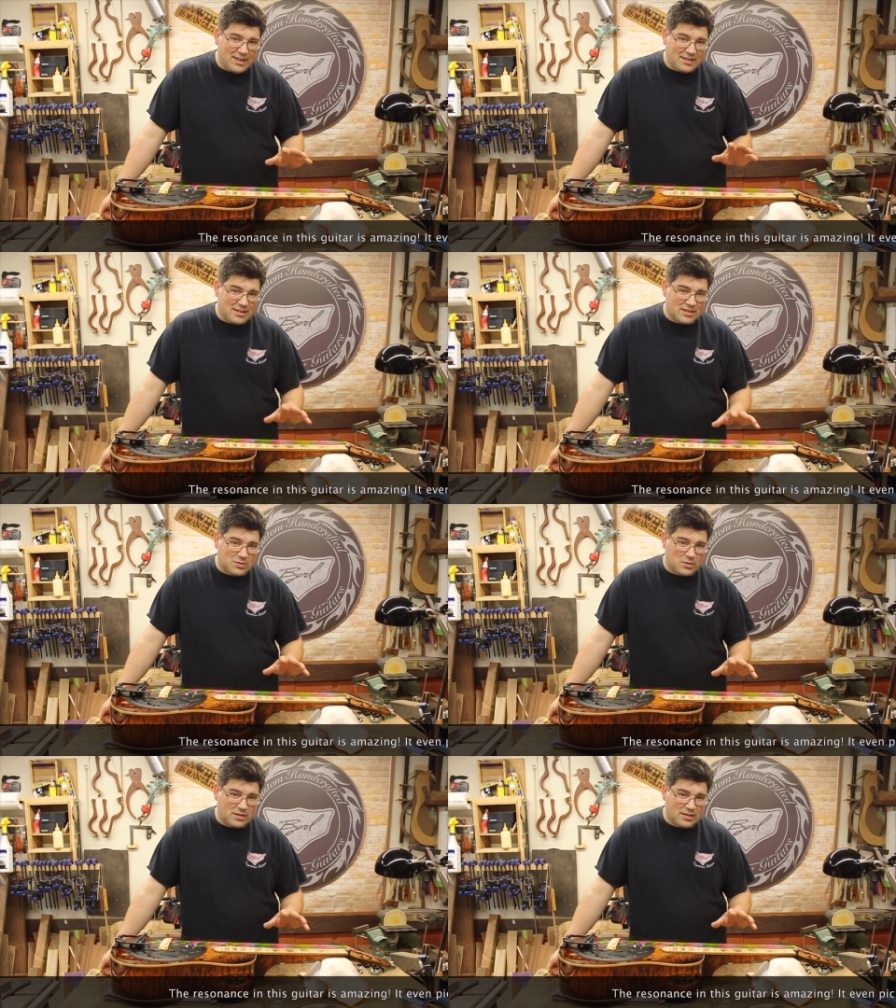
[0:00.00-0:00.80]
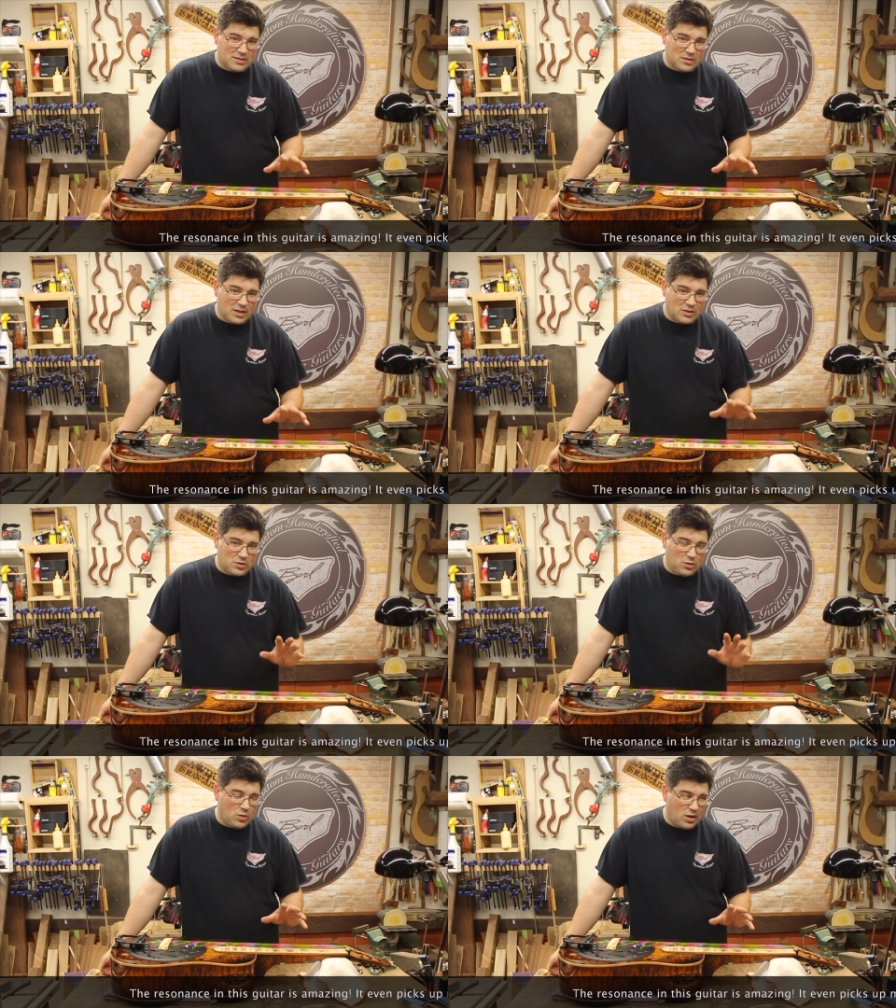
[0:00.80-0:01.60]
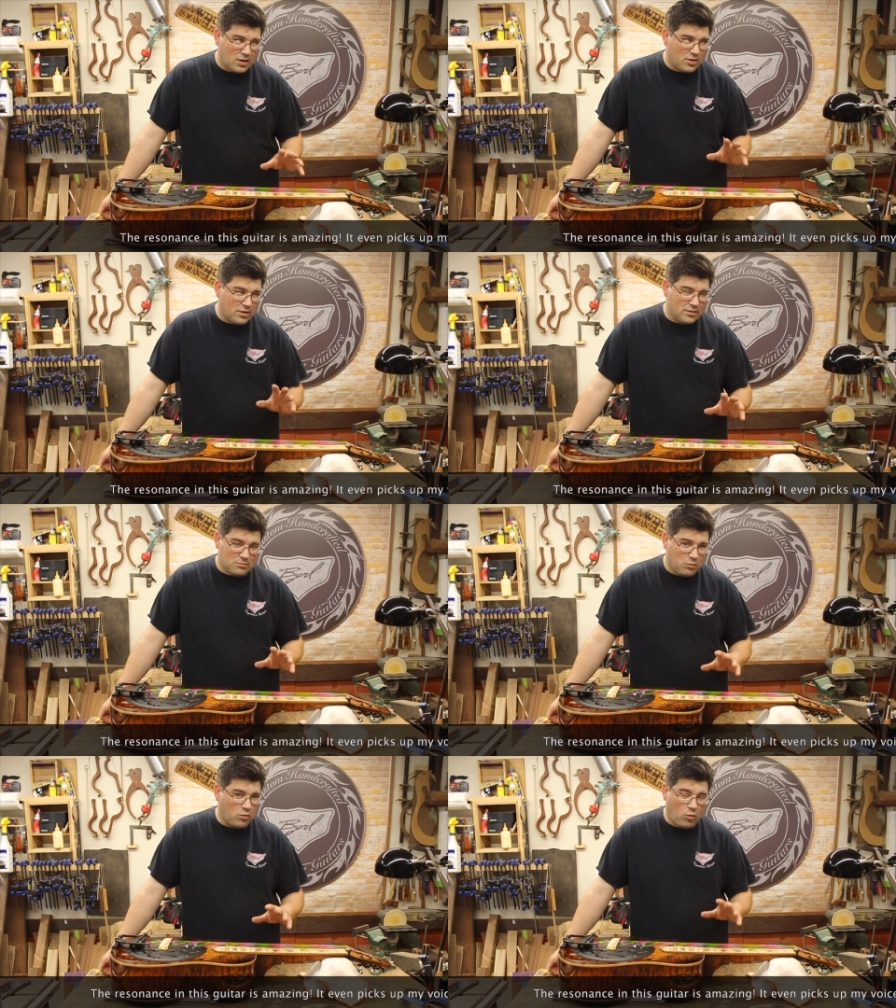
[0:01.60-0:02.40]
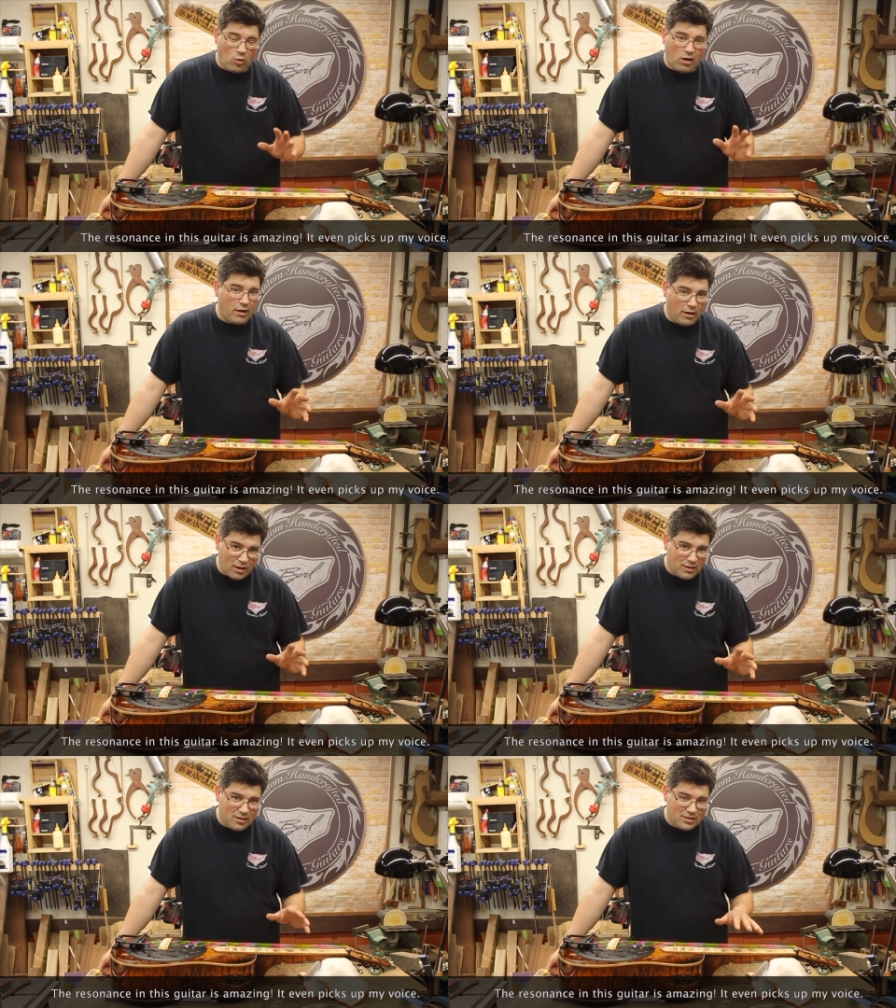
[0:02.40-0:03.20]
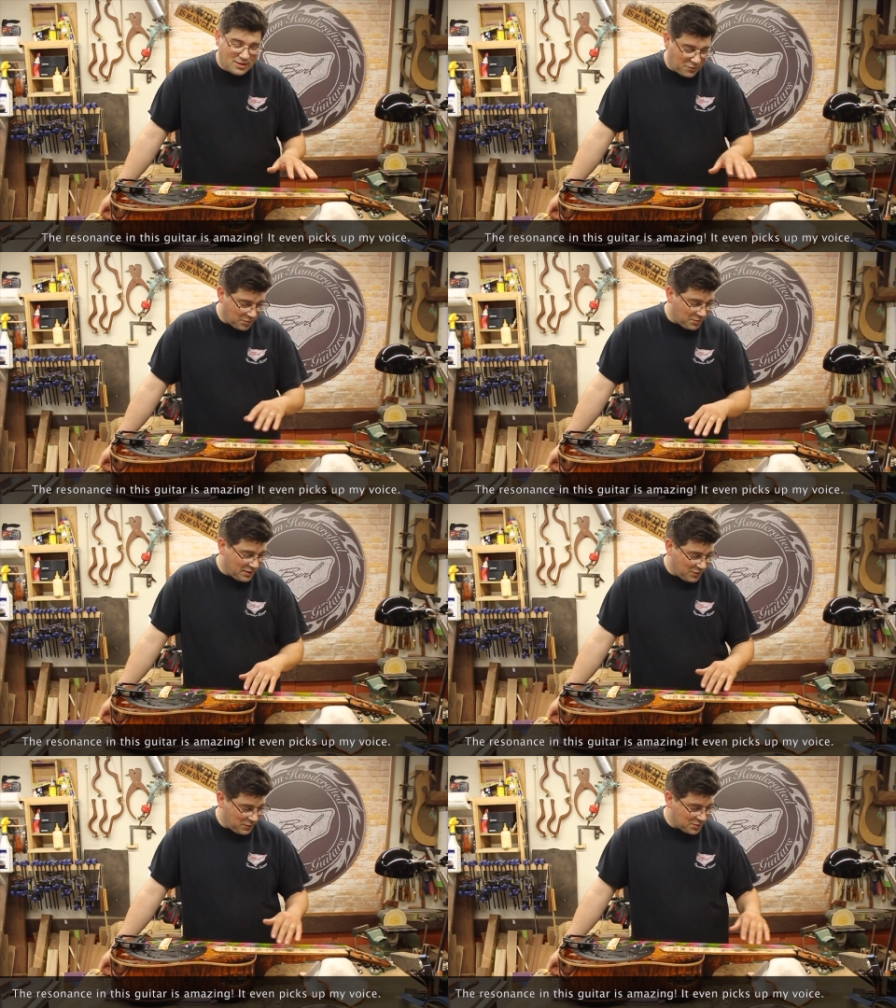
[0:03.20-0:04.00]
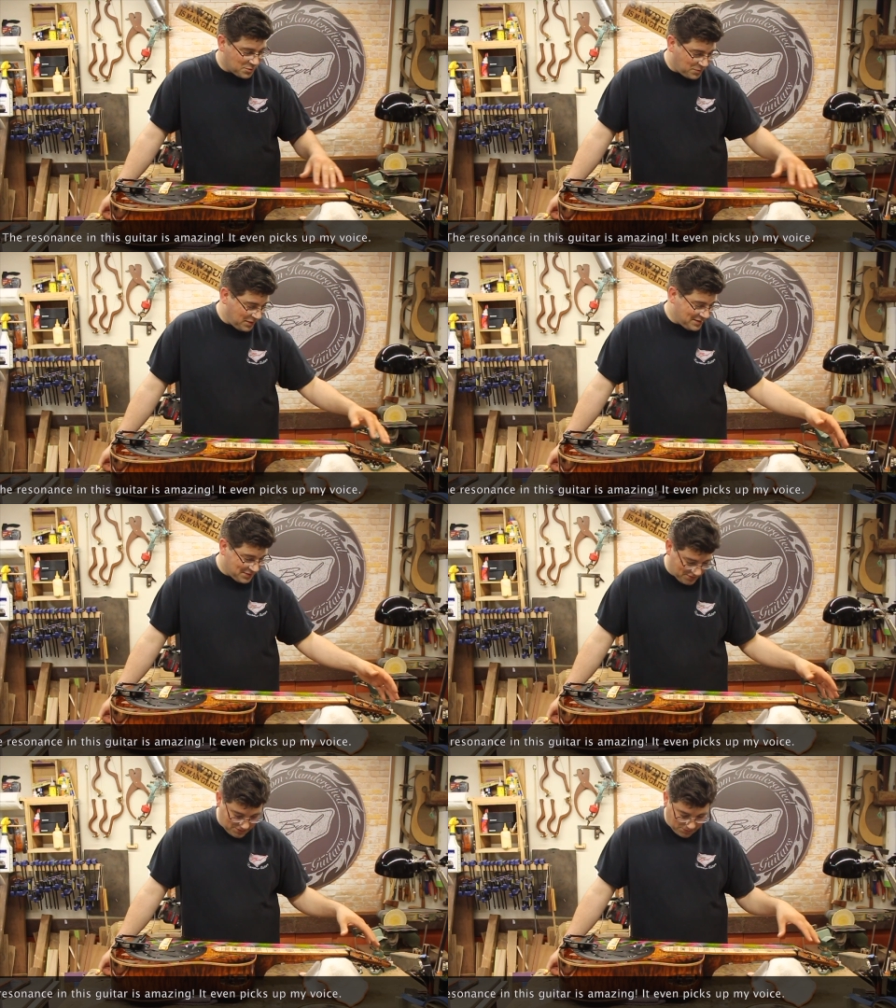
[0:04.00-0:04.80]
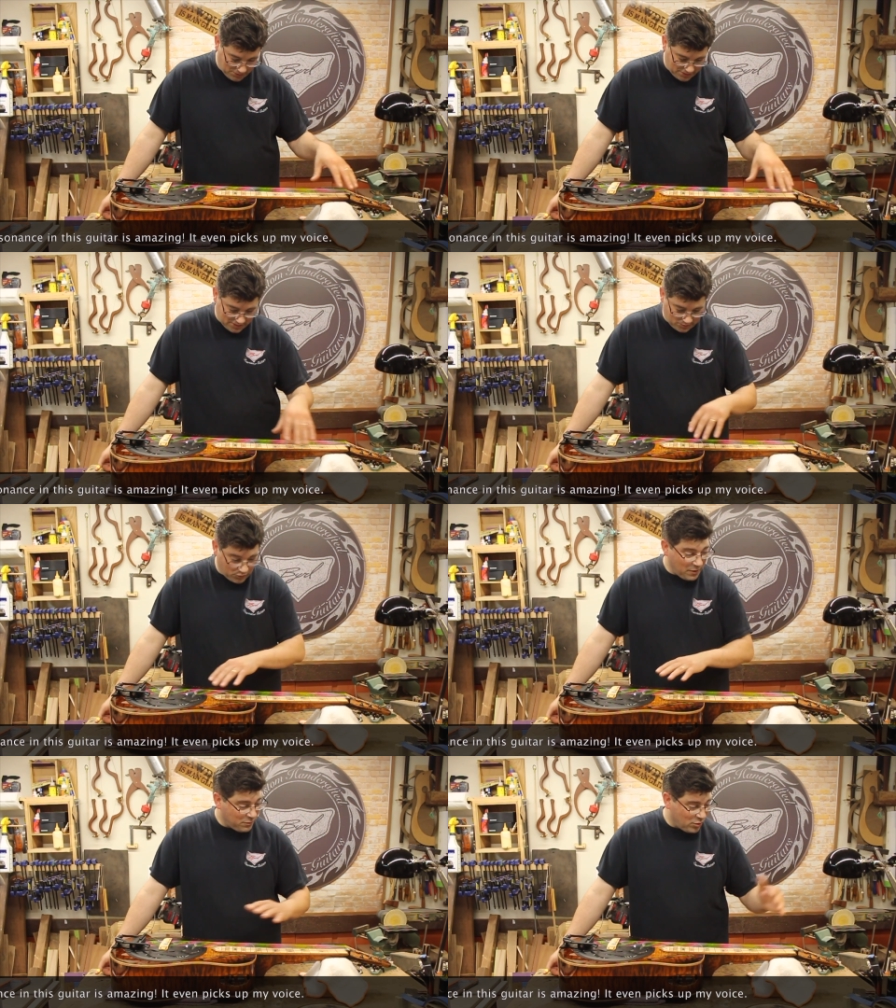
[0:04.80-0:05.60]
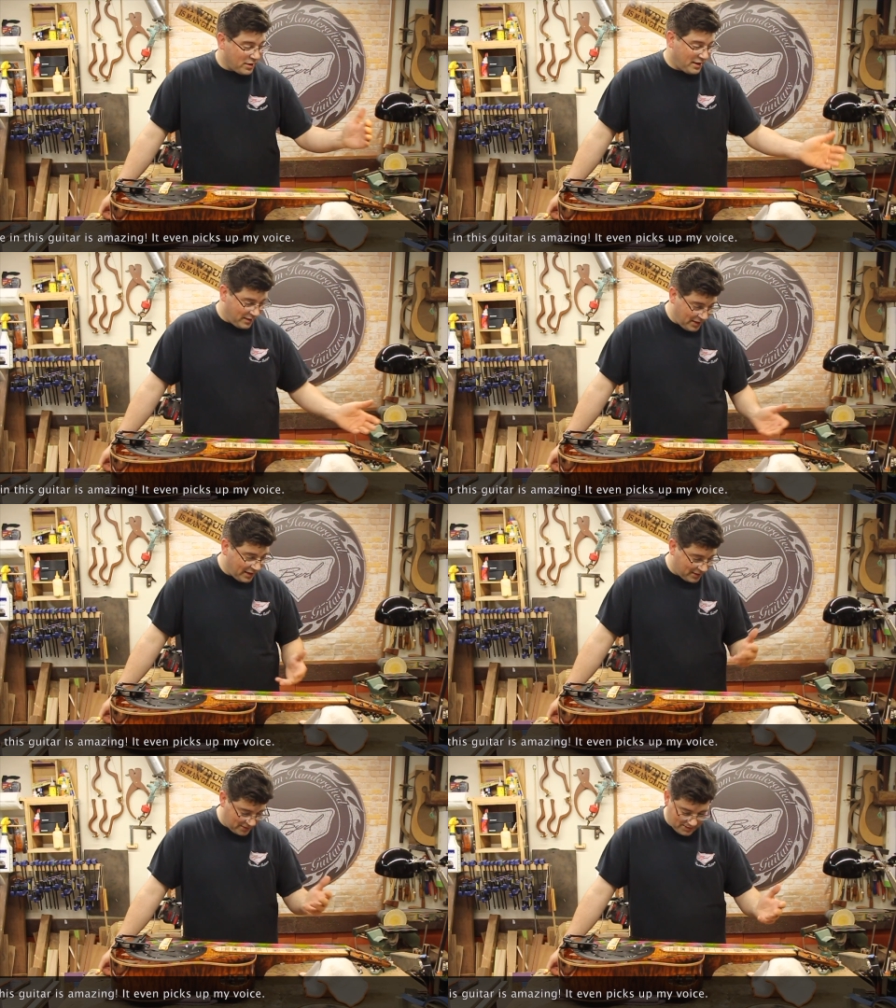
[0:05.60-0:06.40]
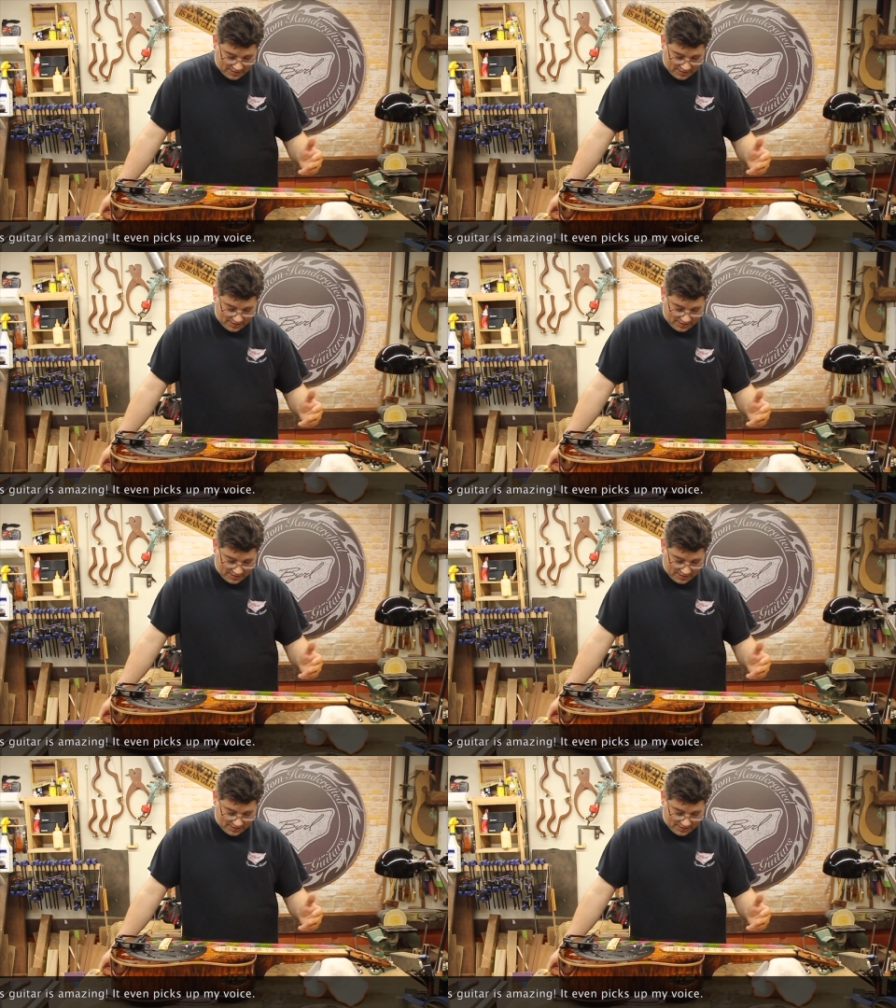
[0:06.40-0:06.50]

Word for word: and this one is like two hundred and one different individual pieces to put this fretboard and neck